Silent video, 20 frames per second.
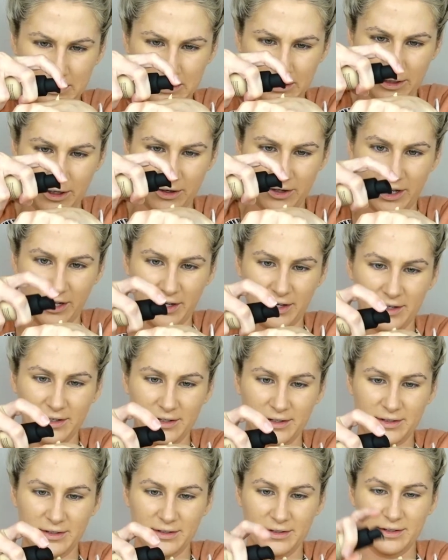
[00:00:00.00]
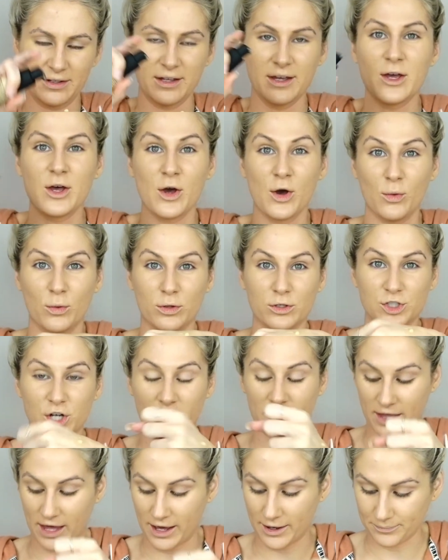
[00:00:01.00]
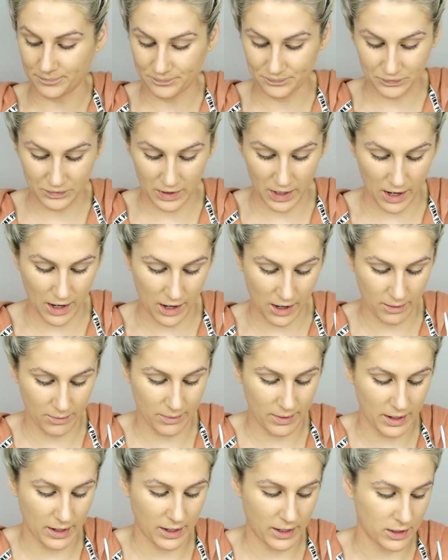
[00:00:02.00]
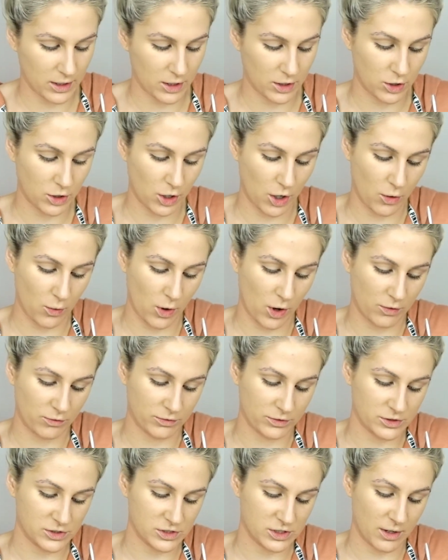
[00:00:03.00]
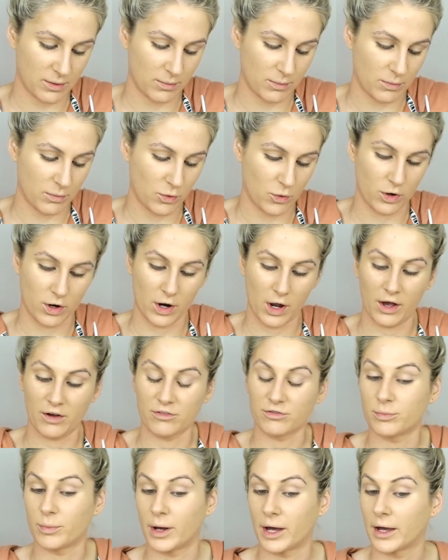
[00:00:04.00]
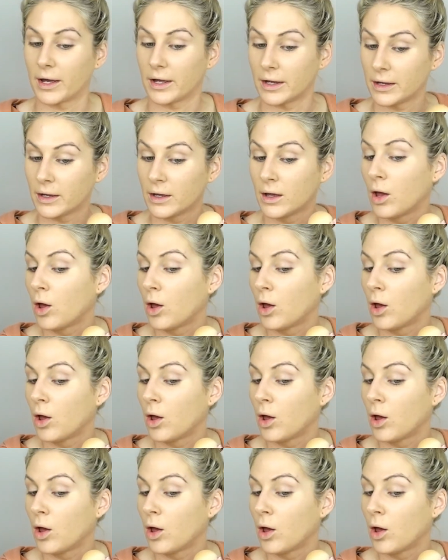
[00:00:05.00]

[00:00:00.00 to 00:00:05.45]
Okay, we'll try that and go over some more of my